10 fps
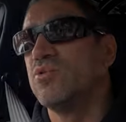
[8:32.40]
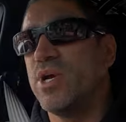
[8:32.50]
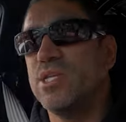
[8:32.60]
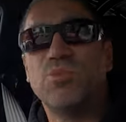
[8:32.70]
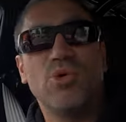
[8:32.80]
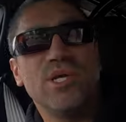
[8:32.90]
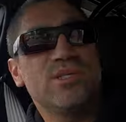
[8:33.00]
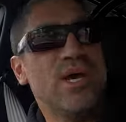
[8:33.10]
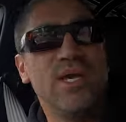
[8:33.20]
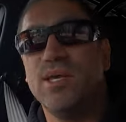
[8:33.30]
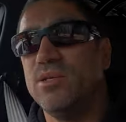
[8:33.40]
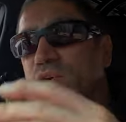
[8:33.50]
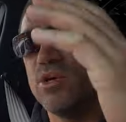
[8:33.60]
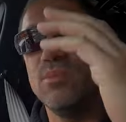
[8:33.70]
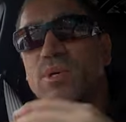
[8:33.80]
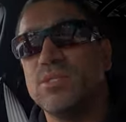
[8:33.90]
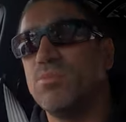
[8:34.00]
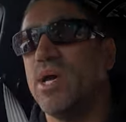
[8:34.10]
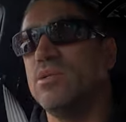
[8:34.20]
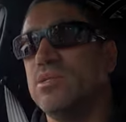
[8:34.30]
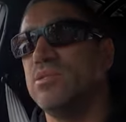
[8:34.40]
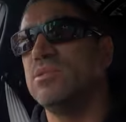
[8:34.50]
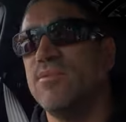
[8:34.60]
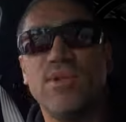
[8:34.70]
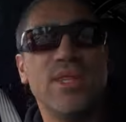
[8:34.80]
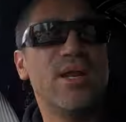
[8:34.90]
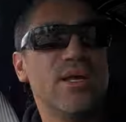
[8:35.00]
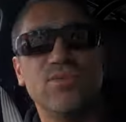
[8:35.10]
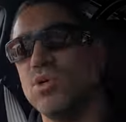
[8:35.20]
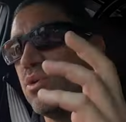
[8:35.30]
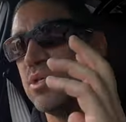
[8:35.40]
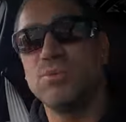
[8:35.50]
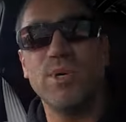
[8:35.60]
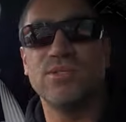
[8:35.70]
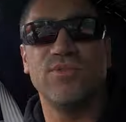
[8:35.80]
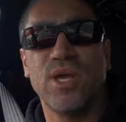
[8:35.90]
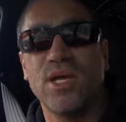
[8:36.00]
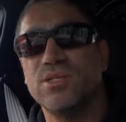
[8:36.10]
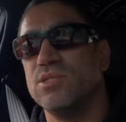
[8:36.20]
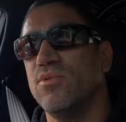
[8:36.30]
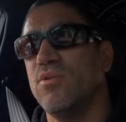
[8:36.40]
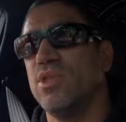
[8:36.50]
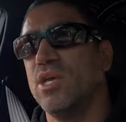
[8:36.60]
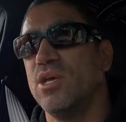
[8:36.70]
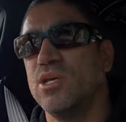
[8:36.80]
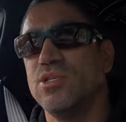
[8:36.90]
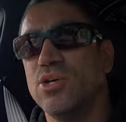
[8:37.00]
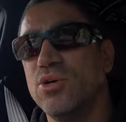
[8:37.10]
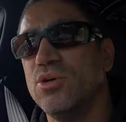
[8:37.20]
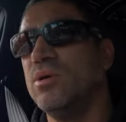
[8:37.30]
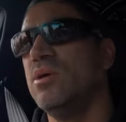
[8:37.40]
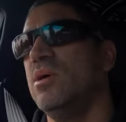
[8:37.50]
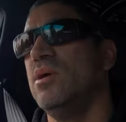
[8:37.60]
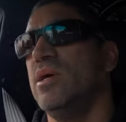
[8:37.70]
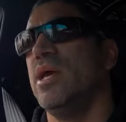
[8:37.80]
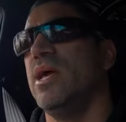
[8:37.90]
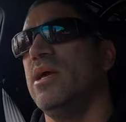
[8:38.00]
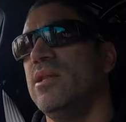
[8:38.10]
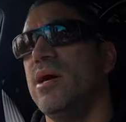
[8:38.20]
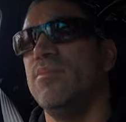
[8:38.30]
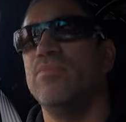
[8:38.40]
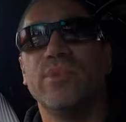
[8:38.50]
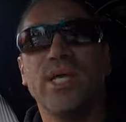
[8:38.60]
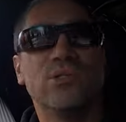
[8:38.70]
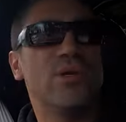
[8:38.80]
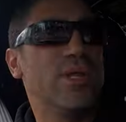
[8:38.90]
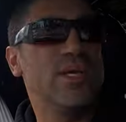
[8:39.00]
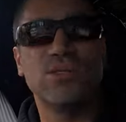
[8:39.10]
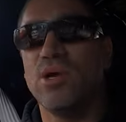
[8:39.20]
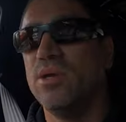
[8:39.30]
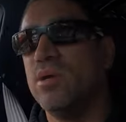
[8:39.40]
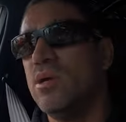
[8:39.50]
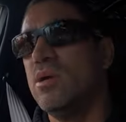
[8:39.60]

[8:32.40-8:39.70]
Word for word: Transport SA documents, pages and stuff like that, it gives you all the specifications of everything you can do and that sort of thing. So